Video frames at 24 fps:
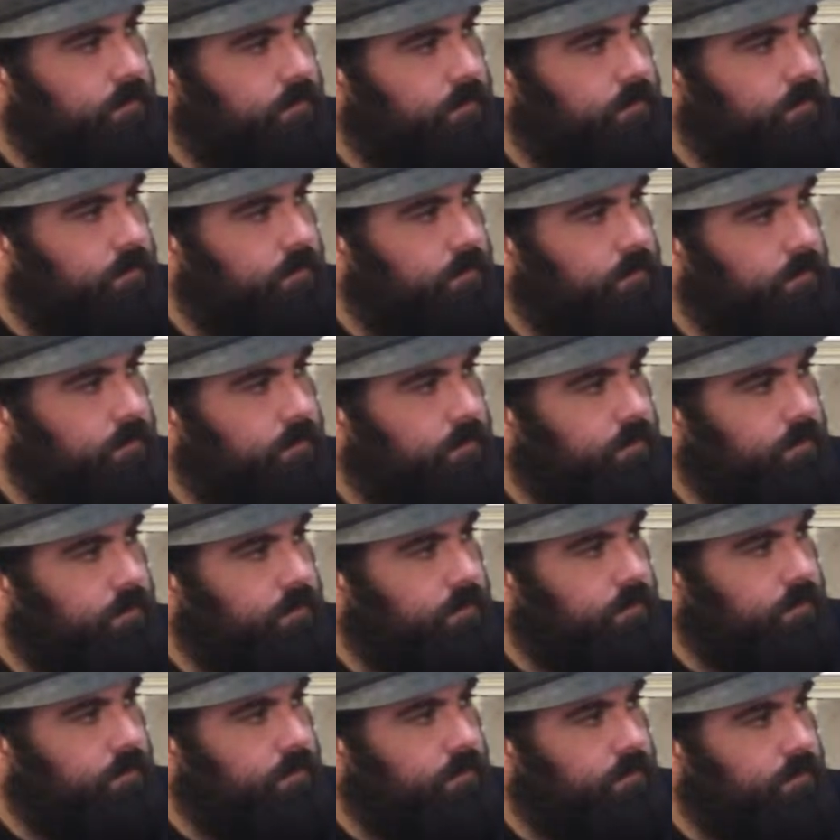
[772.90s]

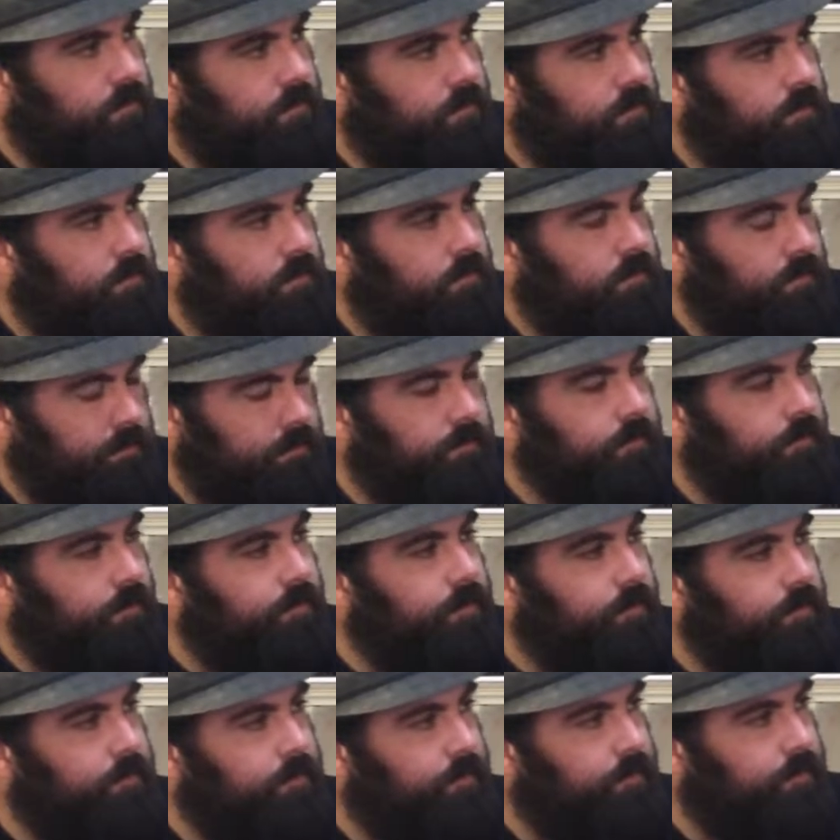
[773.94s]

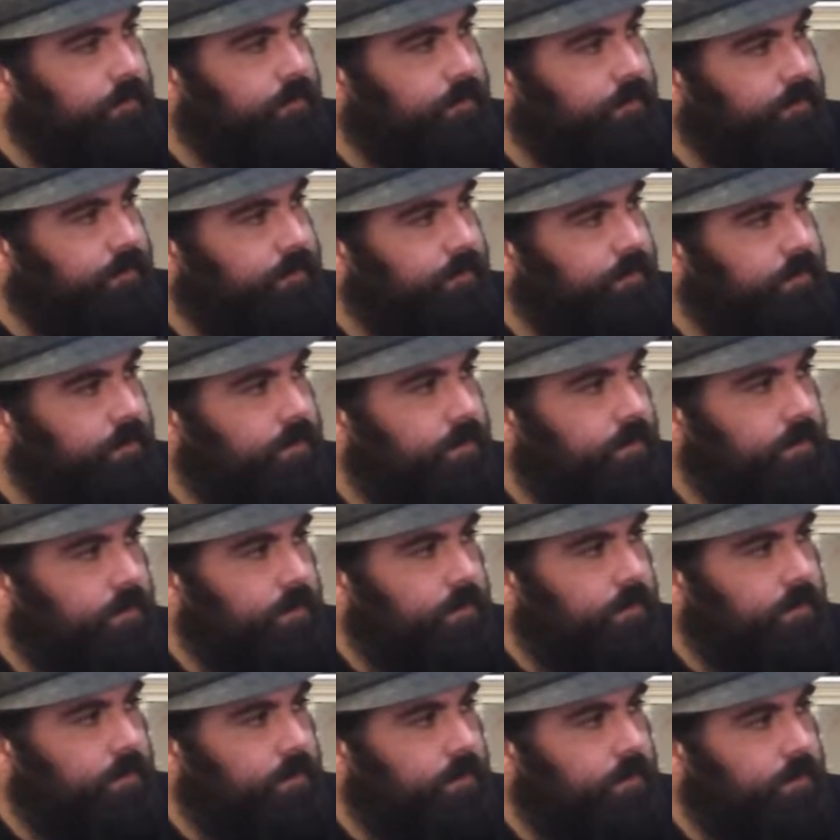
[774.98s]

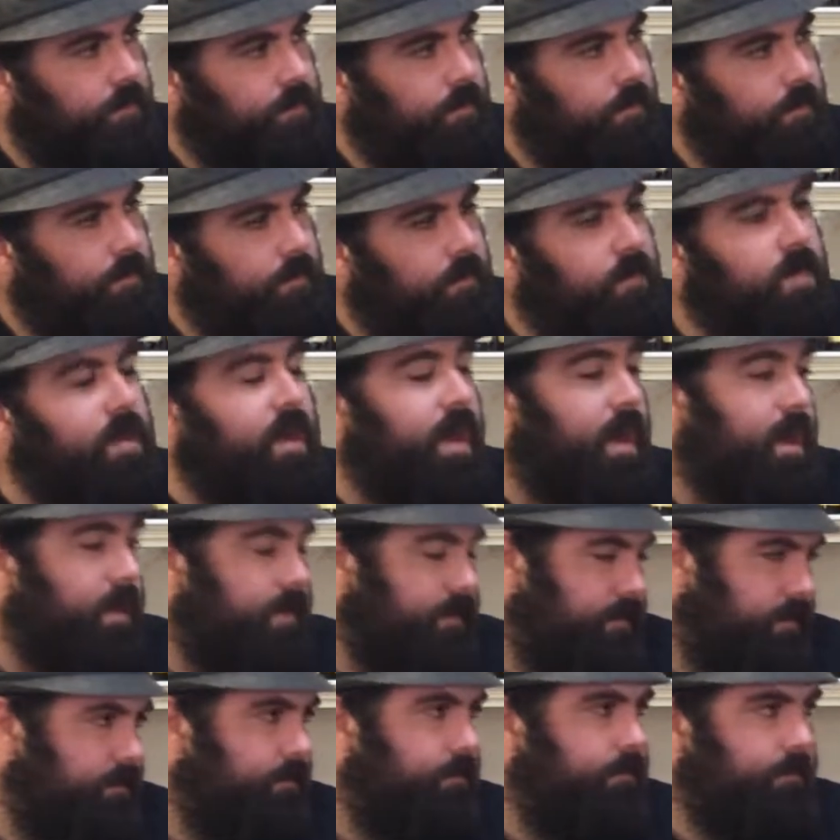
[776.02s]

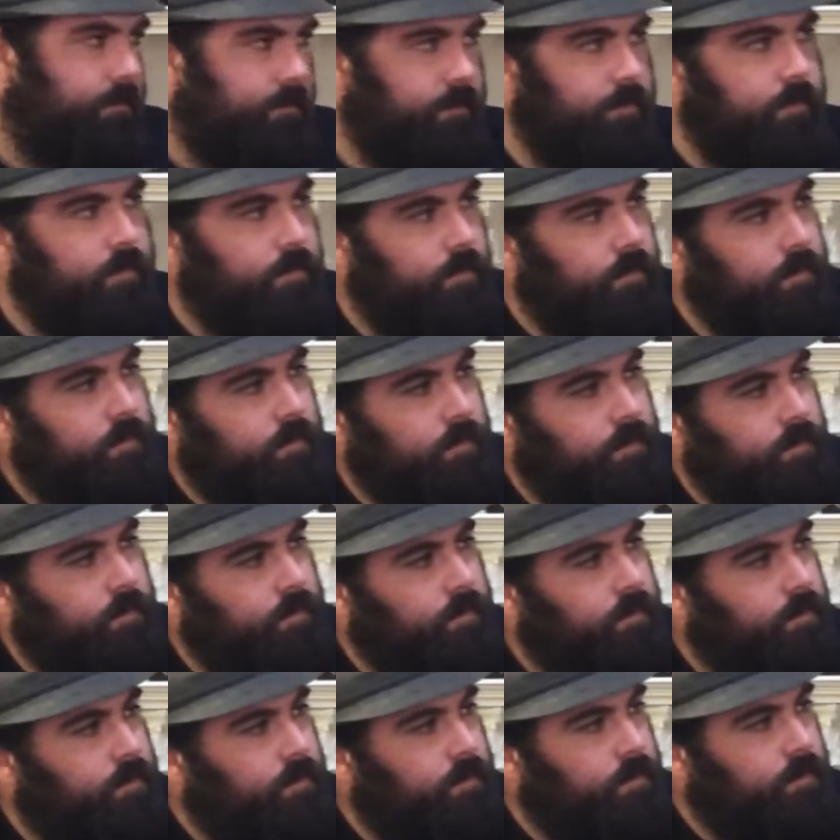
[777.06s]

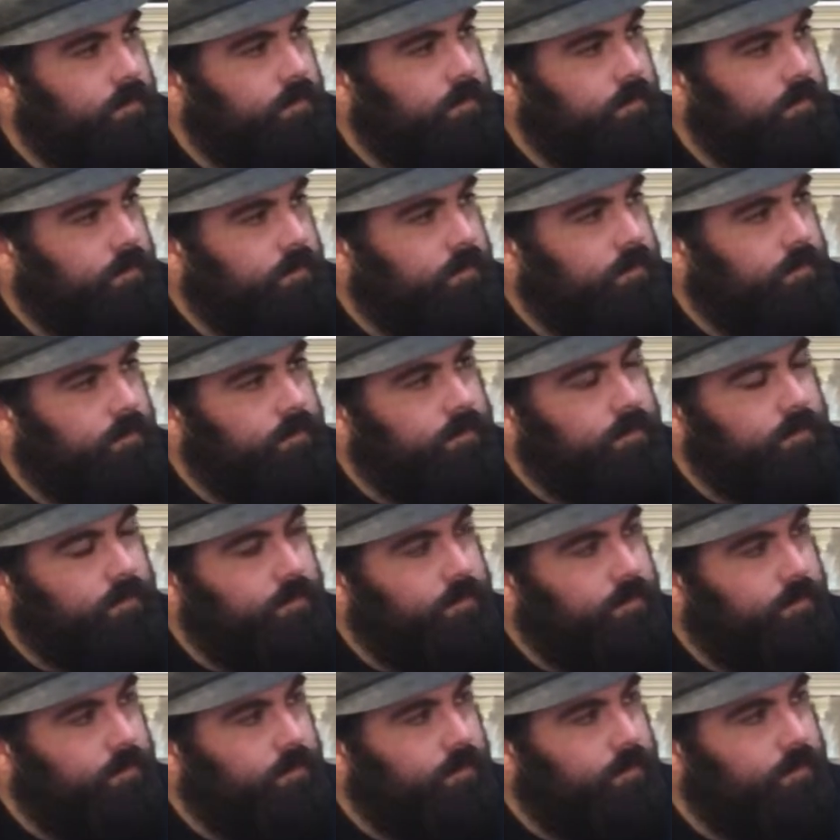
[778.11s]

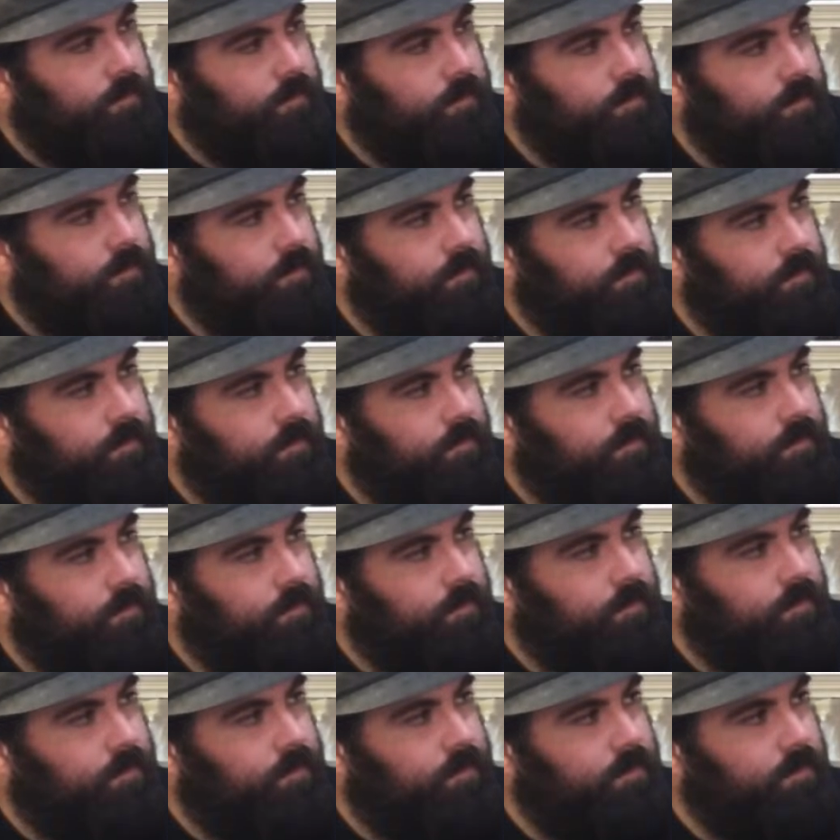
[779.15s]

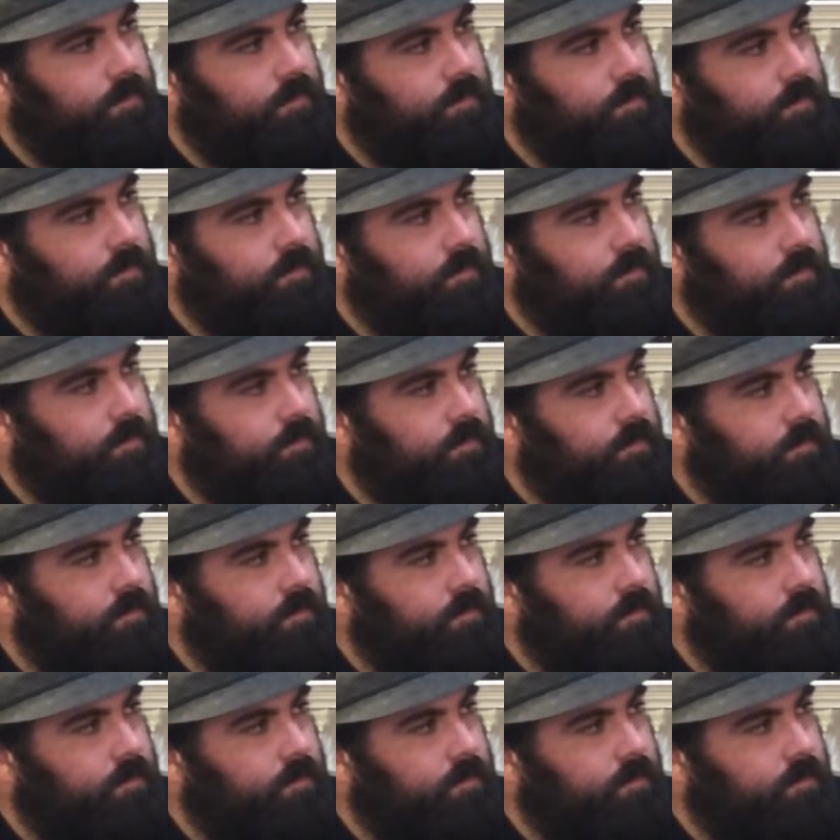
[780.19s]
(silent)